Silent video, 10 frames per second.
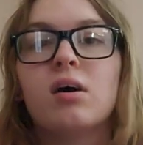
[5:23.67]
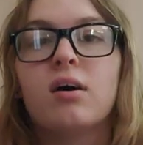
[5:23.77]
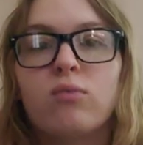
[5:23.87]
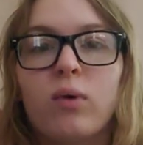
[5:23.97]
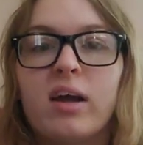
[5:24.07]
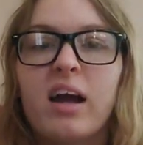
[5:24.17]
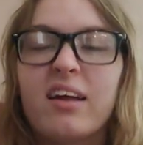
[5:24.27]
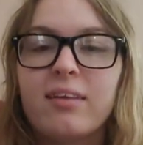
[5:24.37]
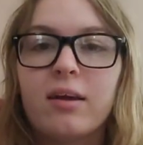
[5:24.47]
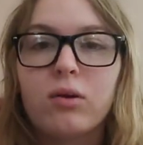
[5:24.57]
of why I
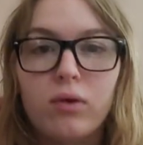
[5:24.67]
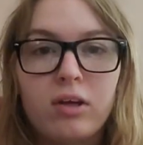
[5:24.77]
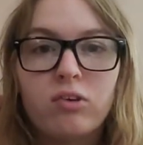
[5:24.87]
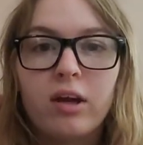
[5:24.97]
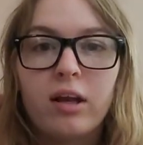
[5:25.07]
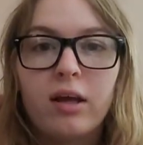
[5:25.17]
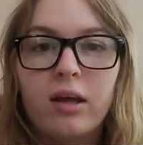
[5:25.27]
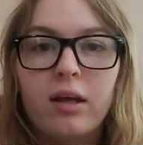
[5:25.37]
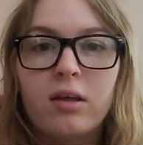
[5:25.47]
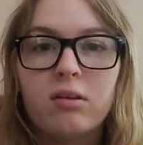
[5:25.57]
think crate training
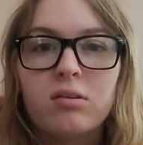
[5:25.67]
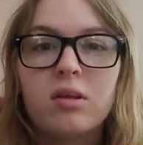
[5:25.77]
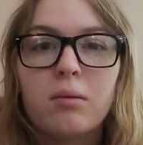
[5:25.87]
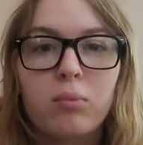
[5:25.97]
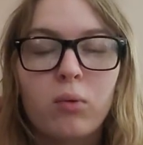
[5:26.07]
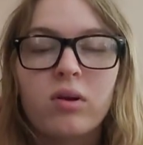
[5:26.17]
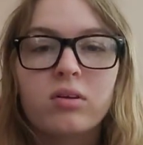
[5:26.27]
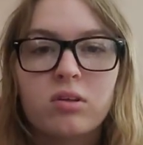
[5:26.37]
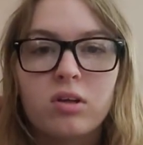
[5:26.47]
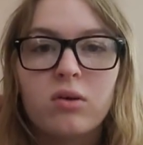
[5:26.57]
is
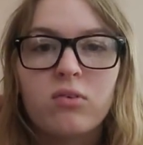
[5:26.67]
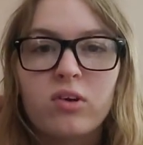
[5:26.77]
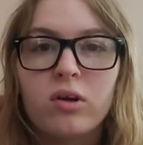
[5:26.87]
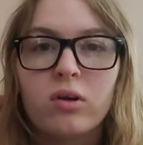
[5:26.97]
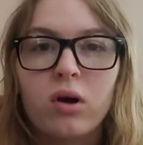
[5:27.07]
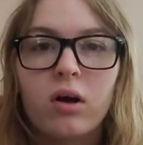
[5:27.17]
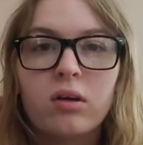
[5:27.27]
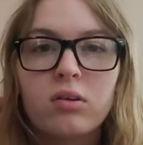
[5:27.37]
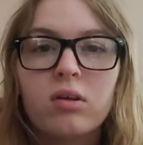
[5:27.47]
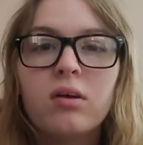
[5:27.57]
important to do for your dogs